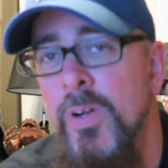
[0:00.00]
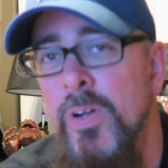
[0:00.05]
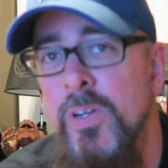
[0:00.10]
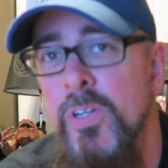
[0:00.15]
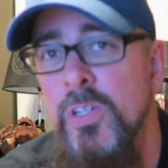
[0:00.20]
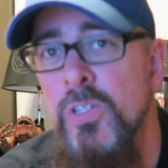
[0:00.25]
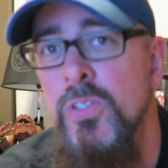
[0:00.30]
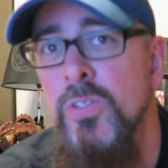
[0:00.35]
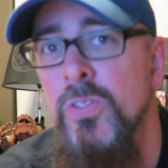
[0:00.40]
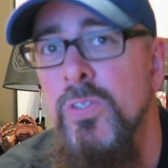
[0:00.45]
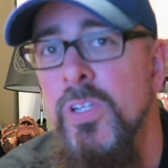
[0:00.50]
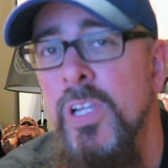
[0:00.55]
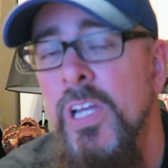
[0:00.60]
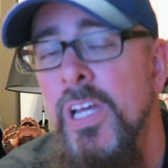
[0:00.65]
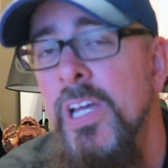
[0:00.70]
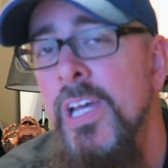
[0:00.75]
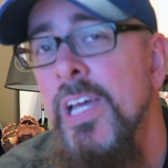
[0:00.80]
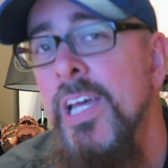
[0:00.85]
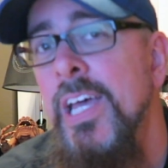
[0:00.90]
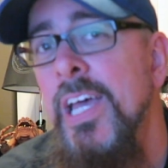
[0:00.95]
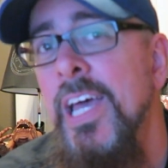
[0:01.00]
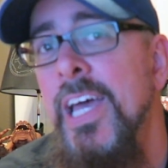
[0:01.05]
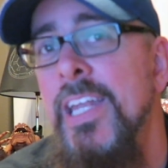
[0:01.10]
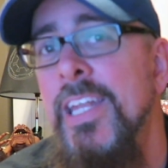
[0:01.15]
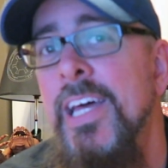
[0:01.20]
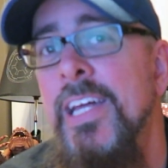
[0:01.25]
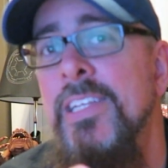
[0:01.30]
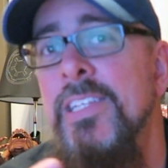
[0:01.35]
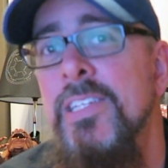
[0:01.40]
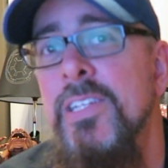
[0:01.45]
Herschel,
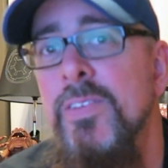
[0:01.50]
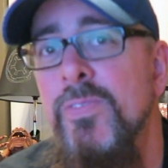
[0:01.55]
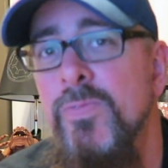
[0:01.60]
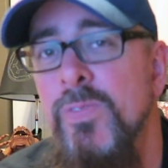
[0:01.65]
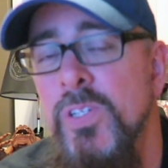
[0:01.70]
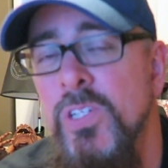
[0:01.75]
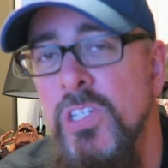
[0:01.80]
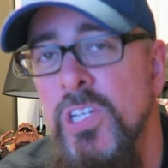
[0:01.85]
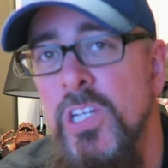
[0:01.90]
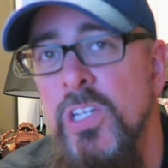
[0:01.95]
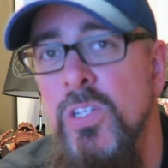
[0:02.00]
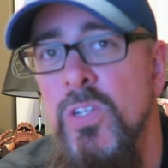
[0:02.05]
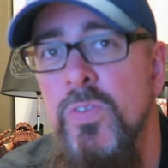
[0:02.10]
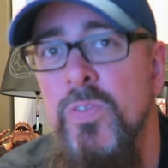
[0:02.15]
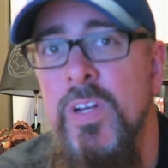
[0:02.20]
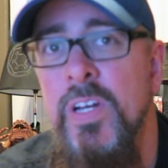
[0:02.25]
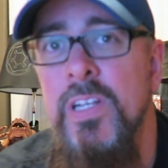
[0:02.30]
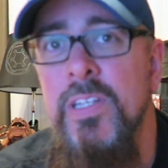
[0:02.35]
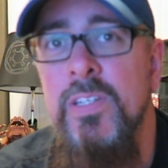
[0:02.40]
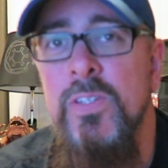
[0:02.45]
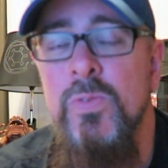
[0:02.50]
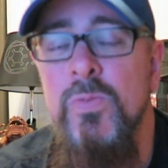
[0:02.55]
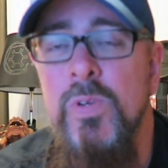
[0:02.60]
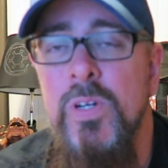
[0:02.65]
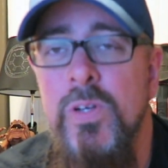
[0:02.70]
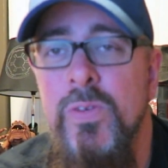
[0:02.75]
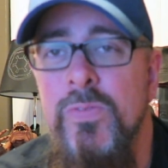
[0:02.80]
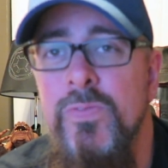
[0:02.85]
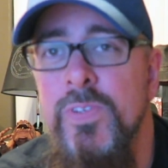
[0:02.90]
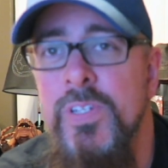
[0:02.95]
and that stuff was changed around as
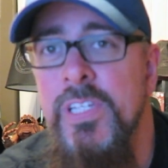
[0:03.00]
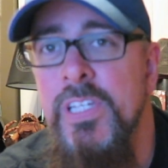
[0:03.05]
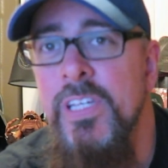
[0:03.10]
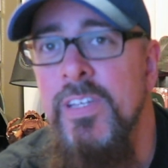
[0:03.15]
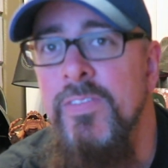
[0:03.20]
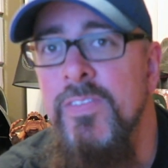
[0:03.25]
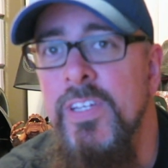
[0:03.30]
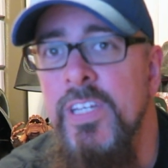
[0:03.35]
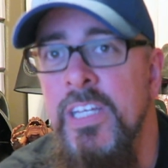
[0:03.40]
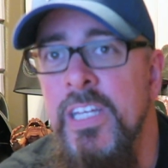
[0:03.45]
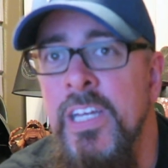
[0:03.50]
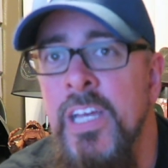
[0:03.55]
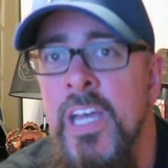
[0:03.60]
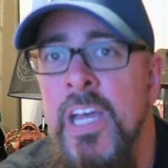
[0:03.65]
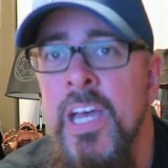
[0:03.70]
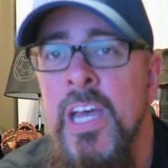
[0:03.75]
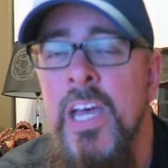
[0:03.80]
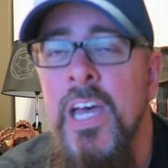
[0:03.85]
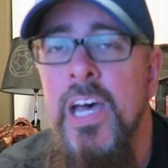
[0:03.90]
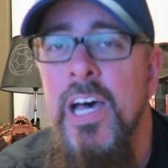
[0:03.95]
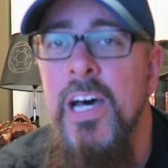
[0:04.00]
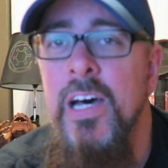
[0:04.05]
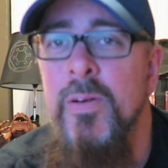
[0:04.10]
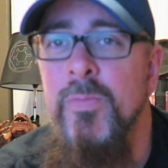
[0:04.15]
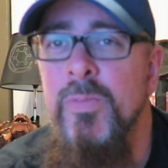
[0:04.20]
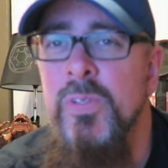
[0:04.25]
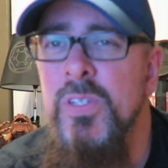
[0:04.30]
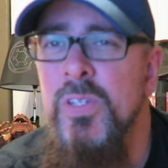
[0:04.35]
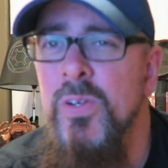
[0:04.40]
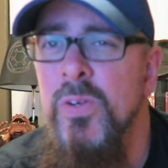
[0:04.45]
well for TV.
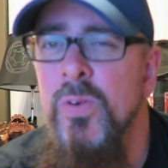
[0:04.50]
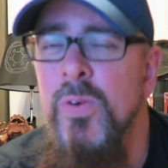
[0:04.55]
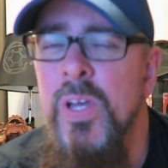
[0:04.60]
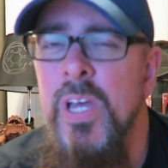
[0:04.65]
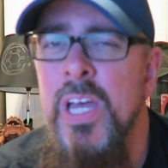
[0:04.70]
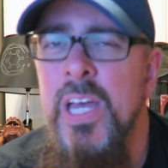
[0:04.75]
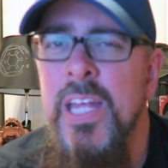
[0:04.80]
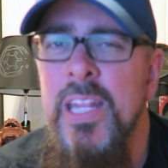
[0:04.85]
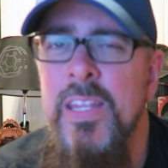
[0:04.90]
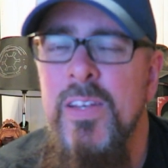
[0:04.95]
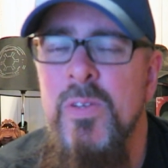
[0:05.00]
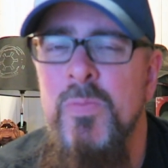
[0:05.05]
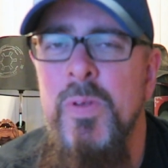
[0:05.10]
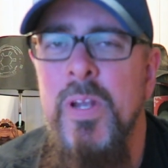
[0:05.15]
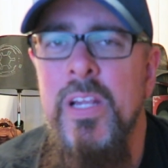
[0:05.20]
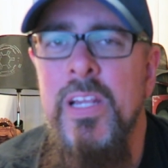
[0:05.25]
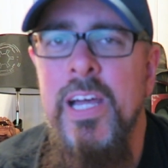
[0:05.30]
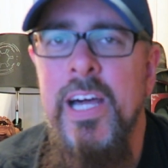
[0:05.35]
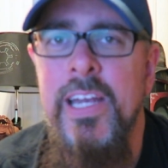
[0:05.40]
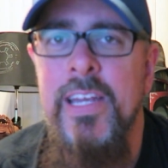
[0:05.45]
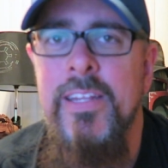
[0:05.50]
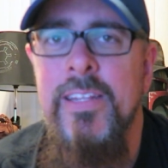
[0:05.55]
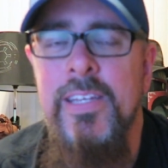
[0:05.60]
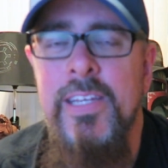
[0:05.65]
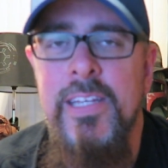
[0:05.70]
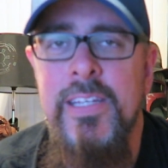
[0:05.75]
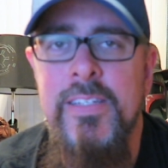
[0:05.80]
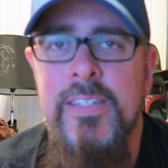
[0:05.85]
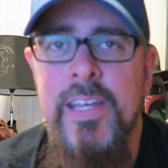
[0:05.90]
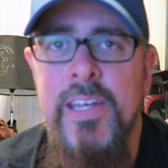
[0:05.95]
So there's been a lot of
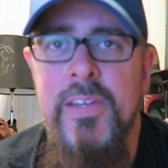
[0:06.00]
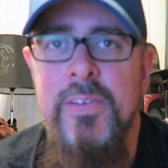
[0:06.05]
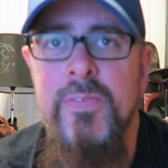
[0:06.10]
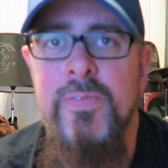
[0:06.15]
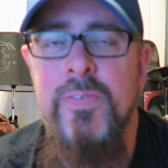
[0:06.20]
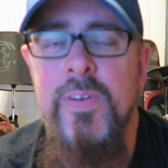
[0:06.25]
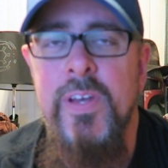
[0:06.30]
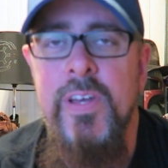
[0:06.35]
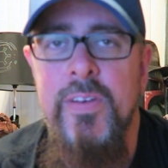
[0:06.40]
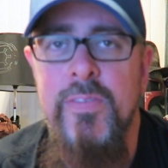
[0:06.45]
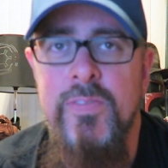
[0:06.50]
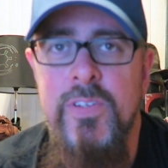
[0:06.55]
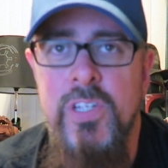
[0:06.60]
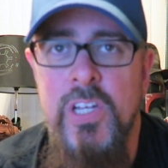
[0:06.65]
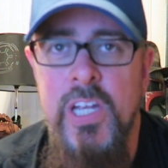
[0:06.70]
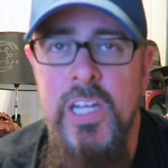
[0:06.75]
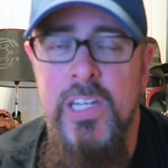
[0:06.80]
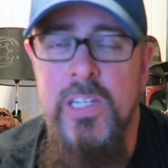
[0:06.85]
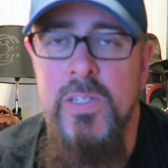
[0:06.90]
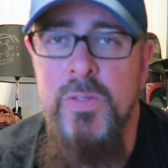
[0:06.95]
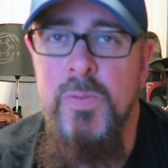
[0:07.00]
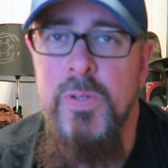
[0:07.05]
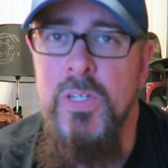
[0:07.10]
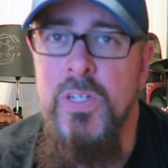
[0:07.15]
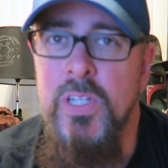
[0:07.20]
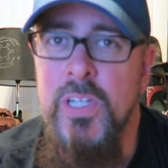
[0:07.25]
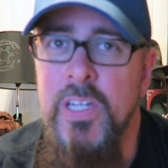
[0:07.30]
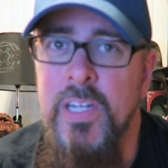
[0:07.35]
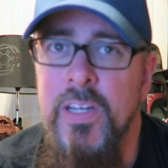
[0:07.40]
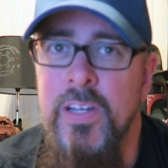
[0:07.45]
things that have changed,
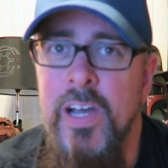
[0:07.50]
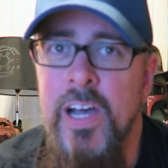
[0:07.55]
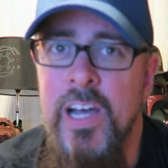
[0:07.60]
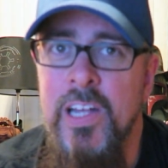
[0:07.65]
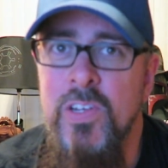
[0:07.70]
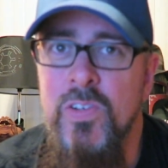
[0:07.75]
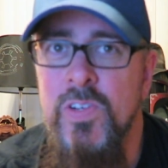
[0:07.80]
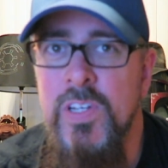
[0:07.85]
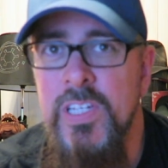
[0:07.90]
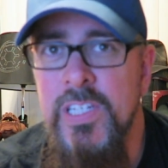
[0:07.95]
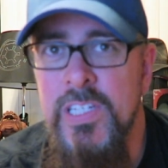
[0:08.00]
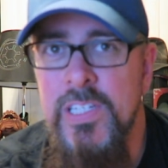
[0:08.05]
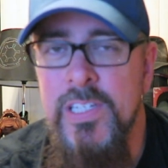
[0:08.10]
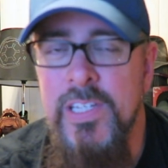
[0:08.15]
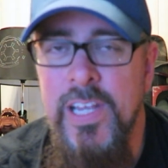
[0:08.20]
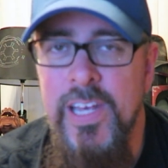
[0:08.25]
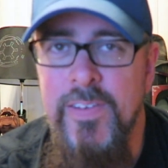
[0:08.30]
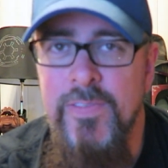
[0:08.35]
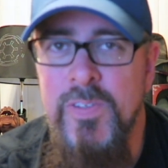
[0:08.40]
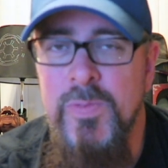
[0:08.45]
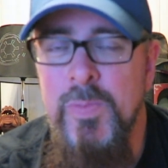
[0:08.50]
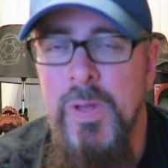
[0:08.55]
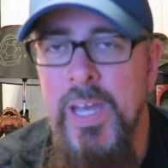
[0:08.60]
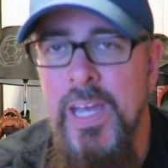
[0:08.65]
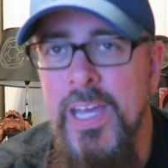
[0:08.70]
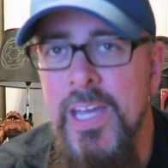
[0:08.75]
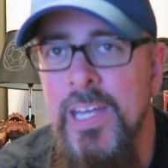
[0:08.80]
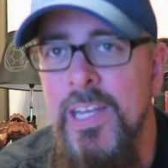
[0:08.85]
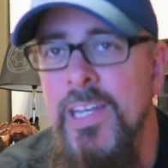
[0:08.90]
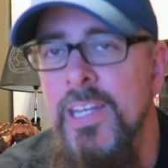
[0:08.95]
especially like Andrea's
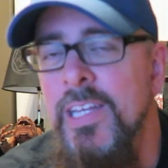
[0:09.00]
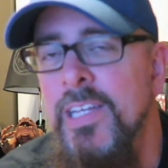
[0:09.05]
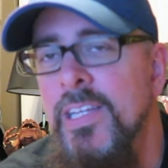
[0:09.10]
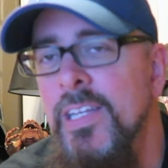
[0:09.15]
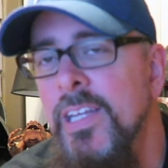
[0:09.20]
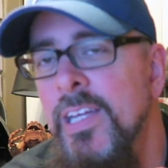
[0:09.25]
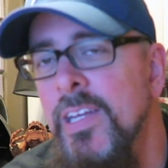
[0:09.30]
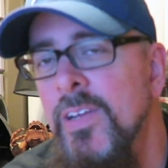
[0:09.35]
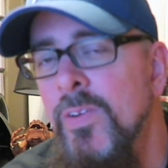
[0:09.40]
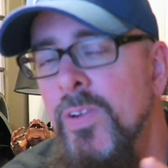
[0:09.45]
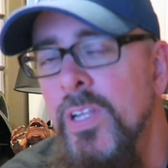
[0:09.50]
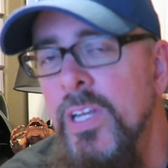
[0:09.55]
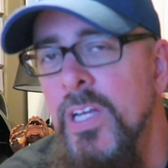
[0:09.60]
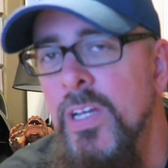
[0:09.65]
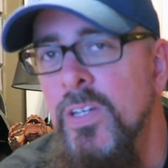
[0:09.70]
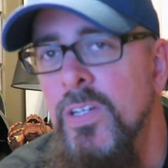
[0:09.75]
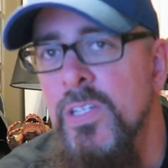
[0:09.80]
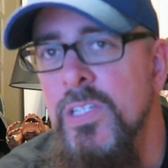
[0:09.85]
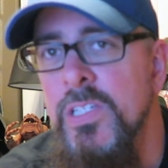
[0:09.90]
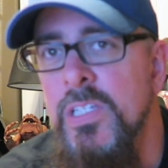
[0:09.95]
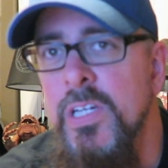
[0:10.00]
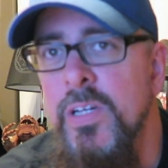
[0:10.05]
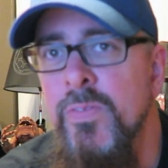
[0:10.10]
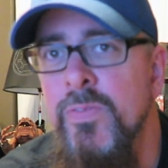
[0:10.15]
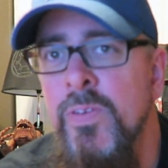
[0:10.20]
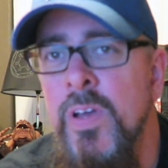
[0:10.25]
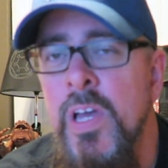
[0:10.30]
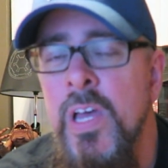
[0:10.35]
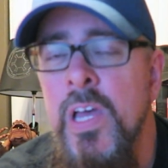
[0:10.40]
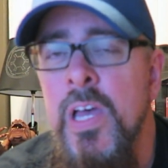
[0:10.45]
lifespan and all of that good
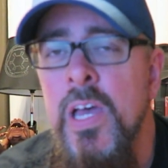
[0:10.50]
stuff.